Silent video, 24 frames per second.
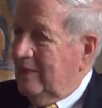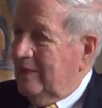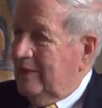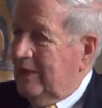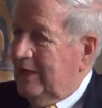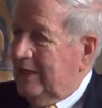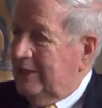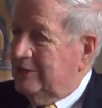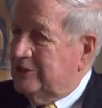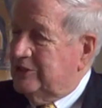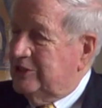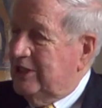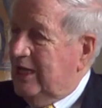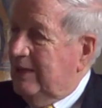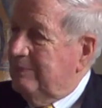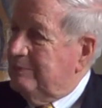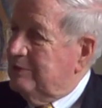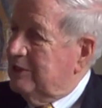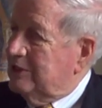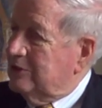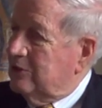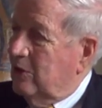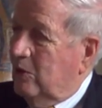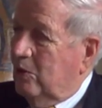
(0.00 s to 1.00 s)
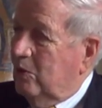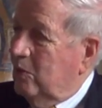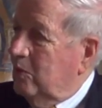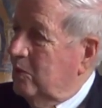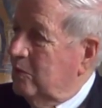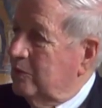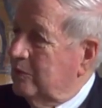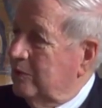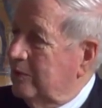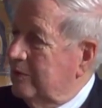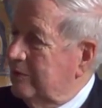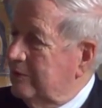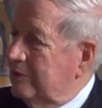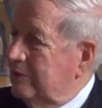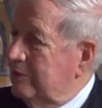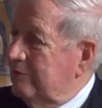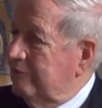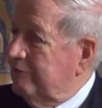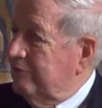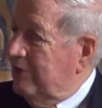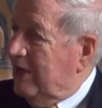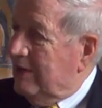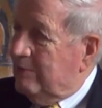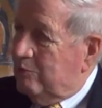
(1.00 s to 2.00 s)
that it shaped his whole
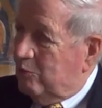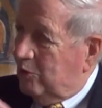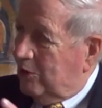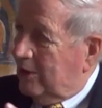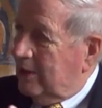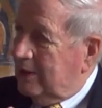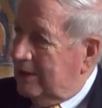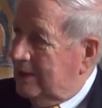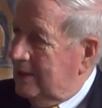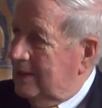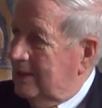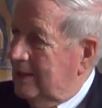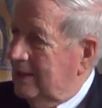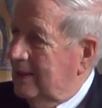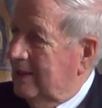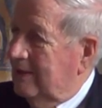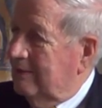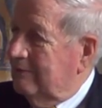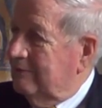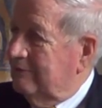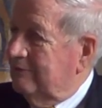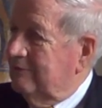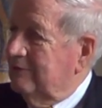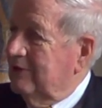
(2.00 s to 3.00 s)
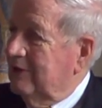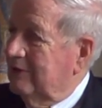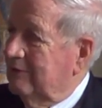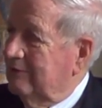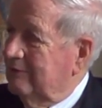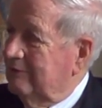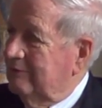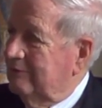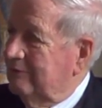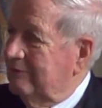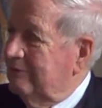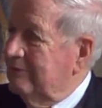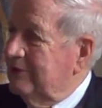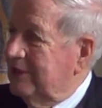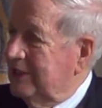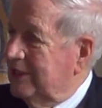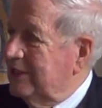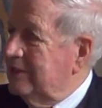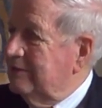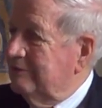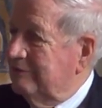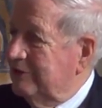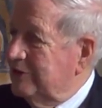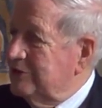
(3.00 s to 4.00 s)
framework of, of the
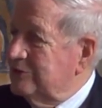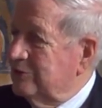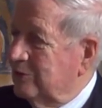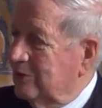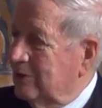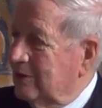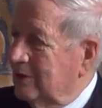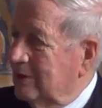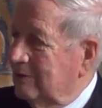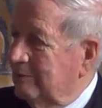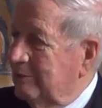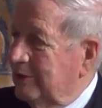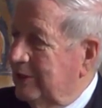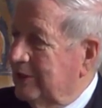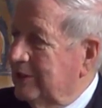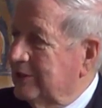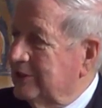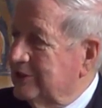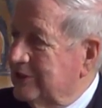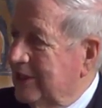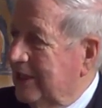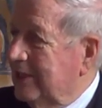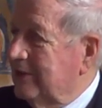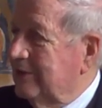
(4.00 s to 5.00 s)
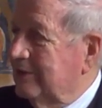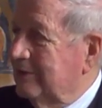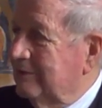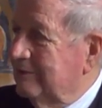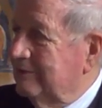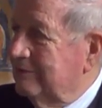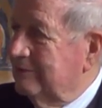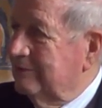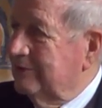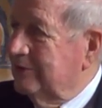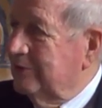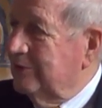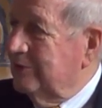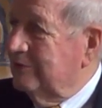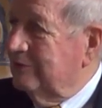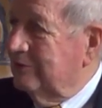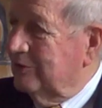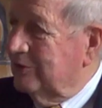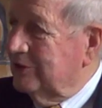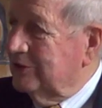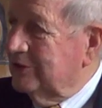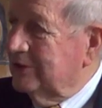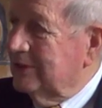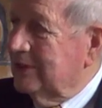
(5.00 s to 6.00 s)
individual being the center of the
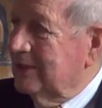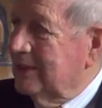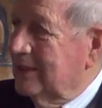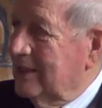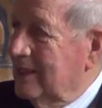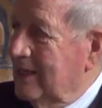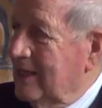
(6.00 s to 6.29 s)
universe. Yeah.